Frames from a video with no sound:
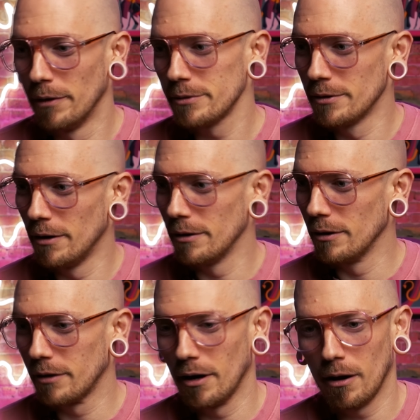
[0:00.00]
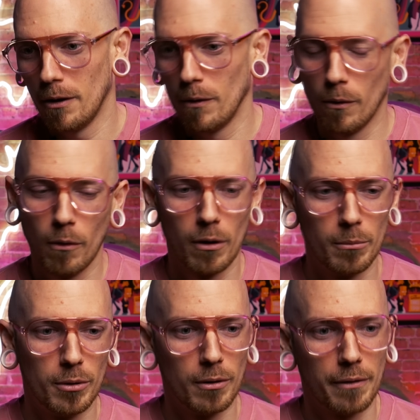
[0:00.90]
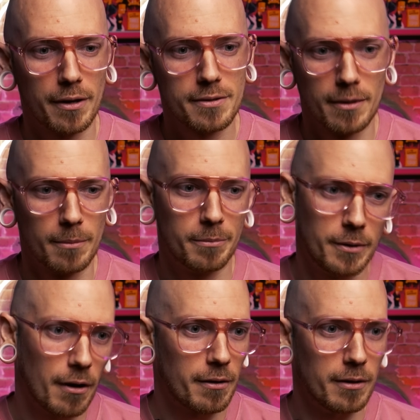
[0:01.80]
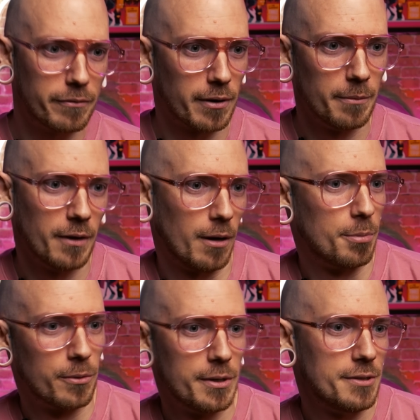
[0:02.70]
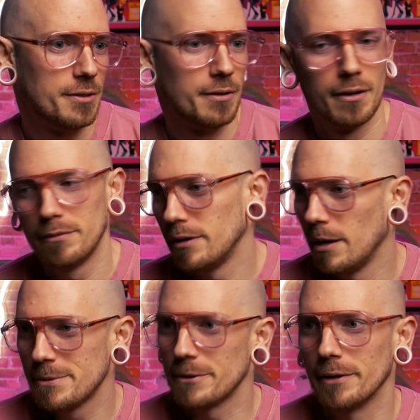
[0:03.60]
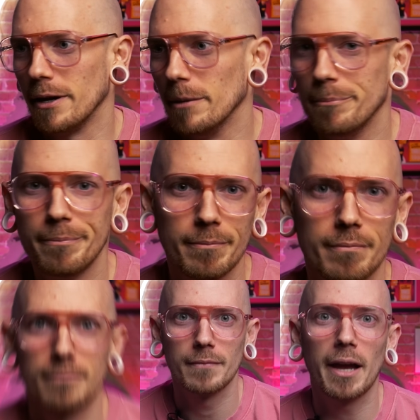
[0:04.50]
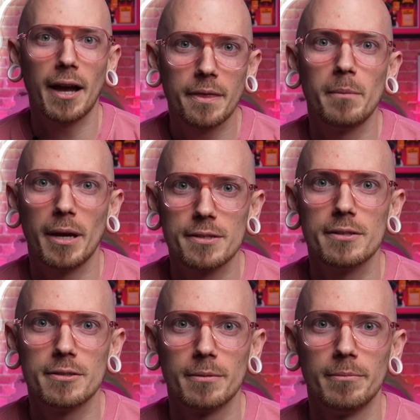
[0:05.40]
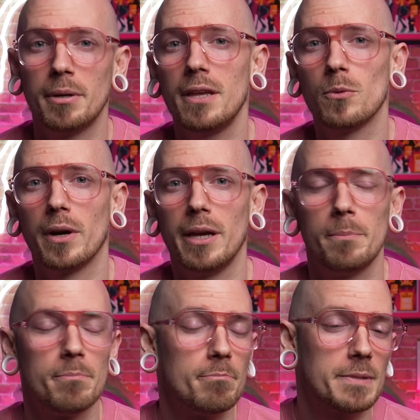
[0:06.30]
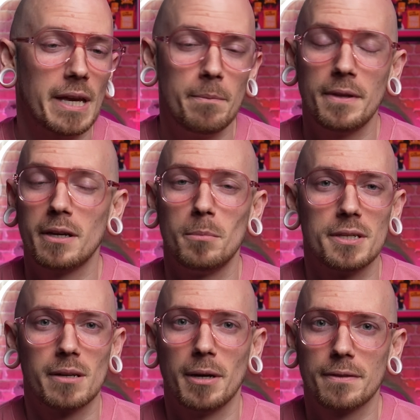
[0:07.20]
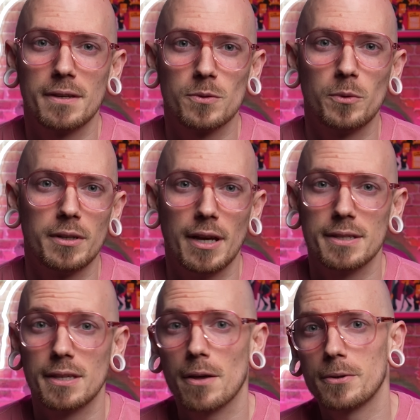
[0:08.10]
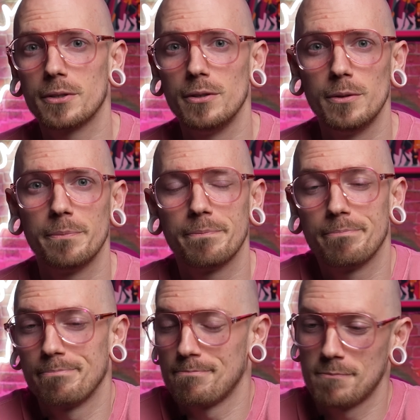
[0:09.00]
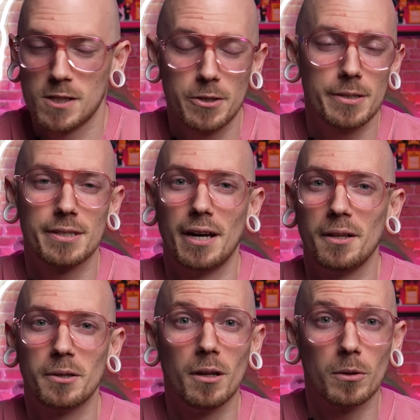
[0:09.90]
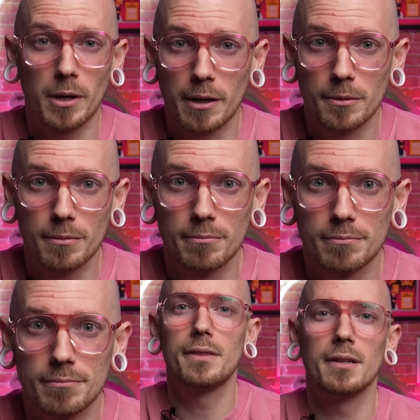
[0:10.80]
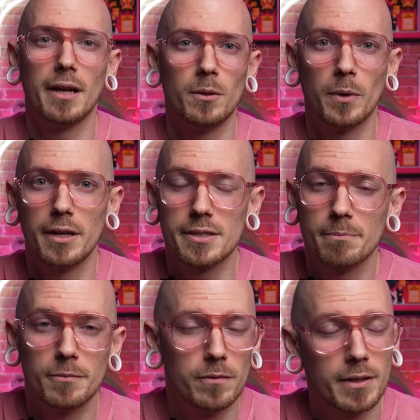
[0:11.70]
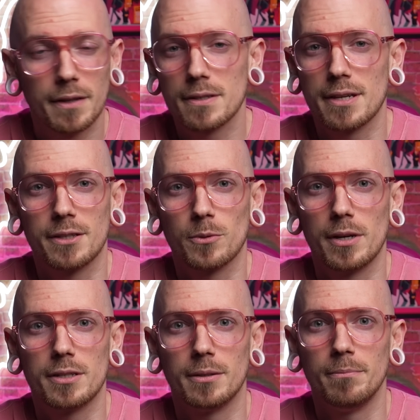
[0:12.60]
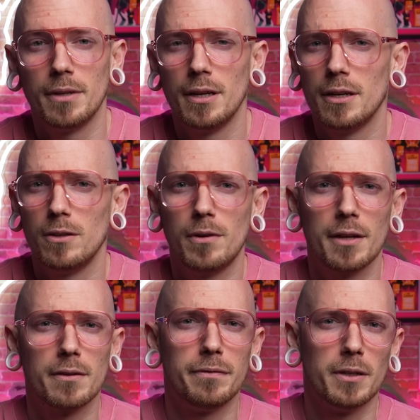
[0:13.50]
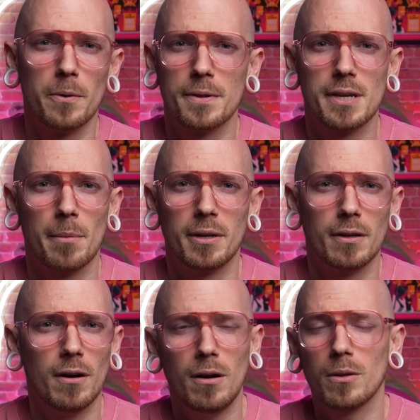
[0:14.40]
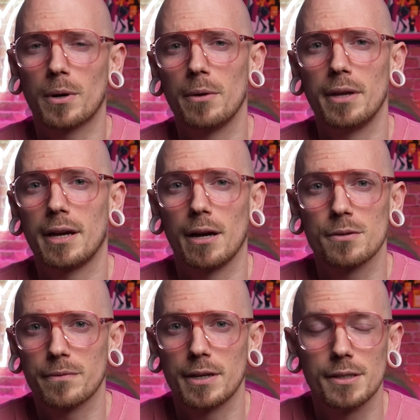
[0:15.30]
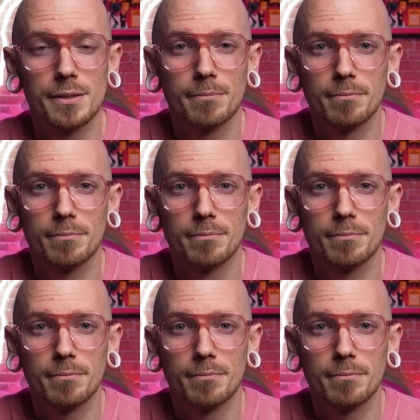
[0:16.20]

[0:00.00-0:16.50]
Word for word: that's not a cow or a bull. That's a Yeti from the upper region of Amsterdam. I got the message. But either way, same thing could be said about this one as the other two. It's just solid all around. You've got the line weights, you've got the saturation, you've got the flow that's happening all around that cow's face.